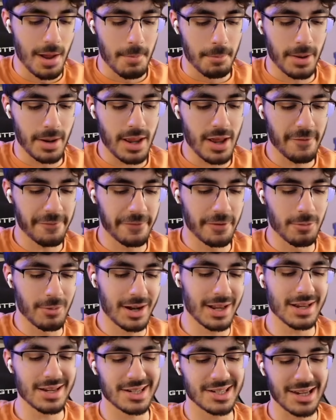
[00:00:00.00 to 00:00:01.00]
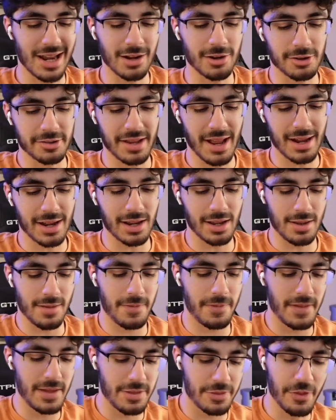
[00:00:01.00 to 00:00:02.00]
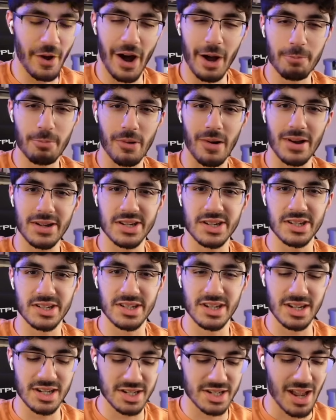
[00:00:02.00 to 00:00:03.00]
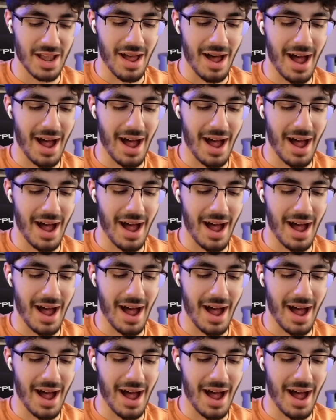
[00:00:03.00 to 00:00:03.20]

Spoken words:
But if you're running a cycle deck, the thought process is